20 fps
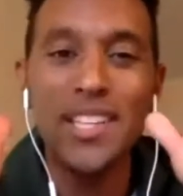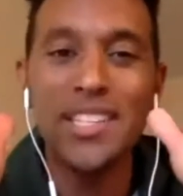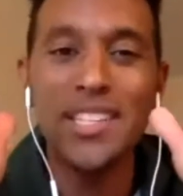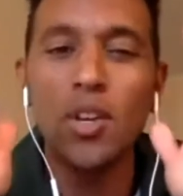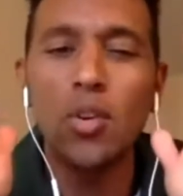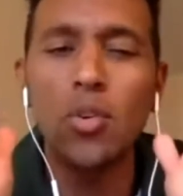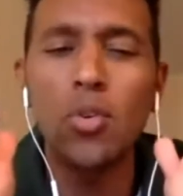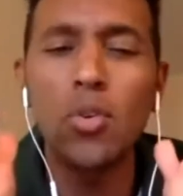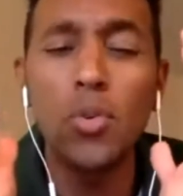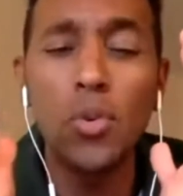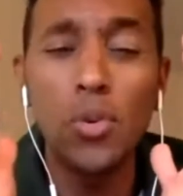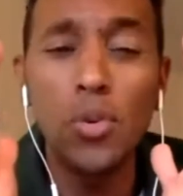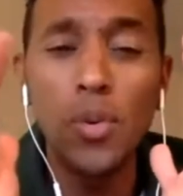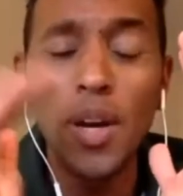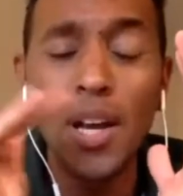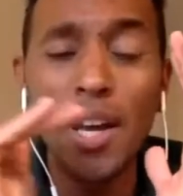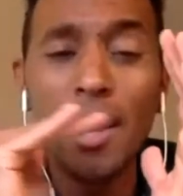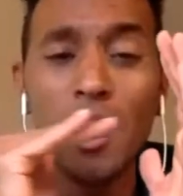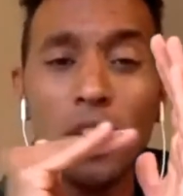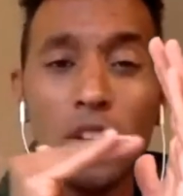I said,
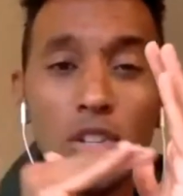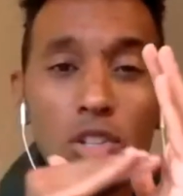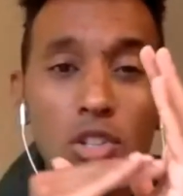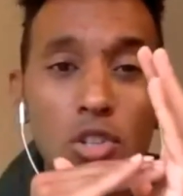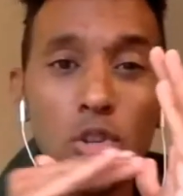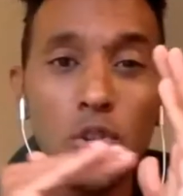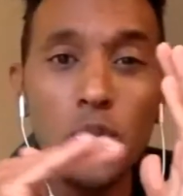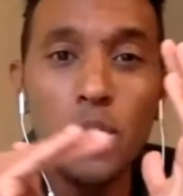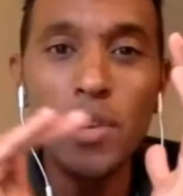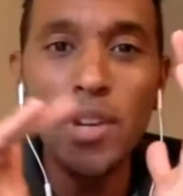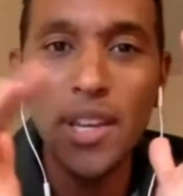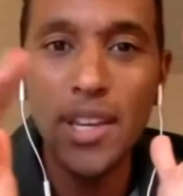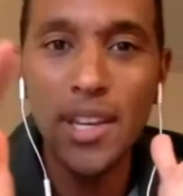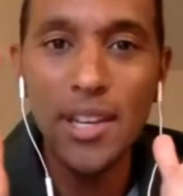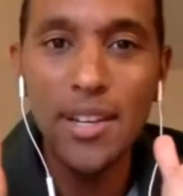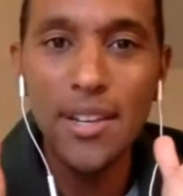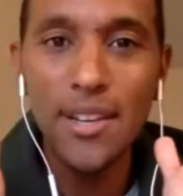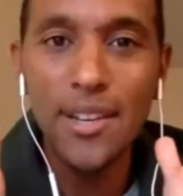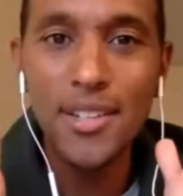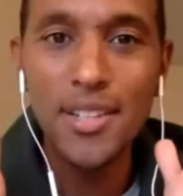who do you
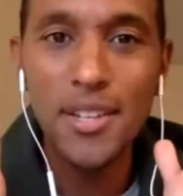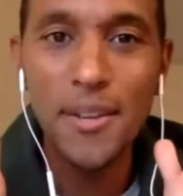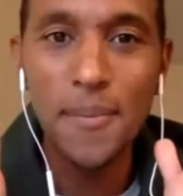need